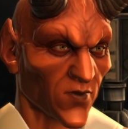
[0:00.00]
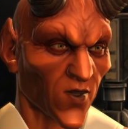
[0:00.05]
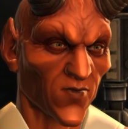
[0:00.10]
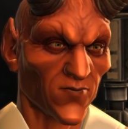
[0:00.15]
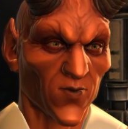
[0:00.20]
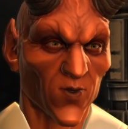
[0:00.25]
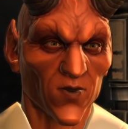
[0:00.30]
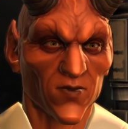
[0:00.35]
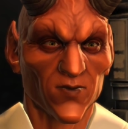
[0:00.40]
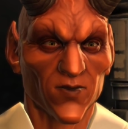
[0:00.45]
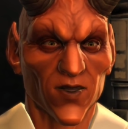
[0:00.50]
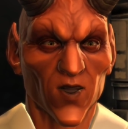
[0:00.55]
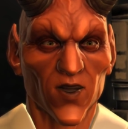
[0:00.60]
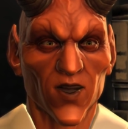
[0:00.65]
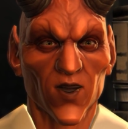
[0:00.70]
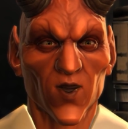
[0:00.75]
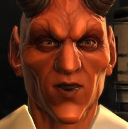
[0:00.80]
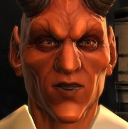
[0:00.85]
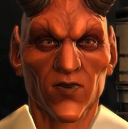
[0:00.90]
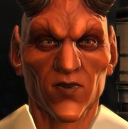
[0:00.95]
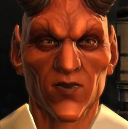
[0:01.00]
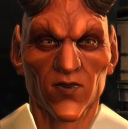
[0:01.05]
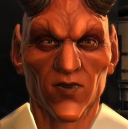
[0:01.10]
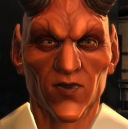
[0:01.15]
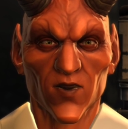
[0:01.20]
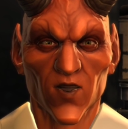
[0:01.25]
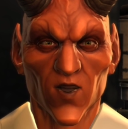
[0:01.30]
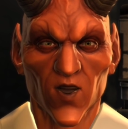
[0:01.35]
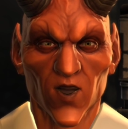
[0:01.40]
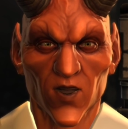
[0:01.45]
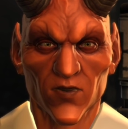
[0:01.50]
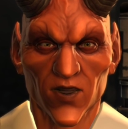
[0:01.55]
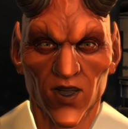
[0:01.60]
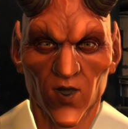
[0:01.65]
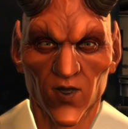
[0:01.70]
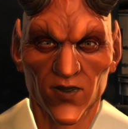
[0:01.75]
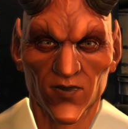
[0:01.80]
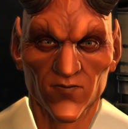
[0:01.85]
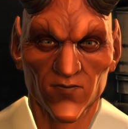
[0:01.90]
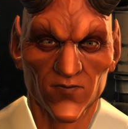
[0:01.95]
No fools in accounting, and no
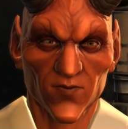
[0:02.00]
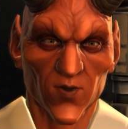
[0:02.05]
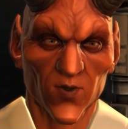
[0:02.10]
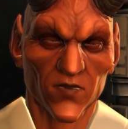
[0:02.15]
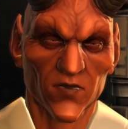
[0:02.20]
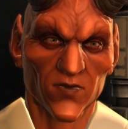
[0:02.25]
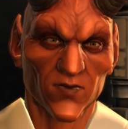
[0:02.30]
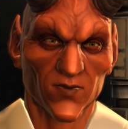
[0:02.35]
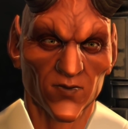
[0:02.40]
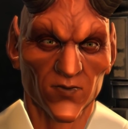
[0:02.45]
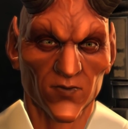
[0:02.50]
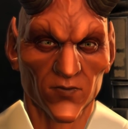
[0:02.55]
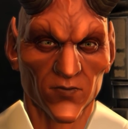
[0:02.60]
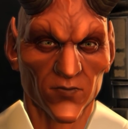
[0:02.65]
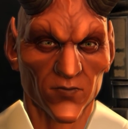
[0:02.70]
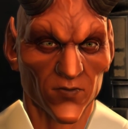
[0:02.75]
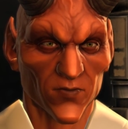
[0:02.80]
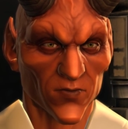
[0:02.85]
accounting for fools.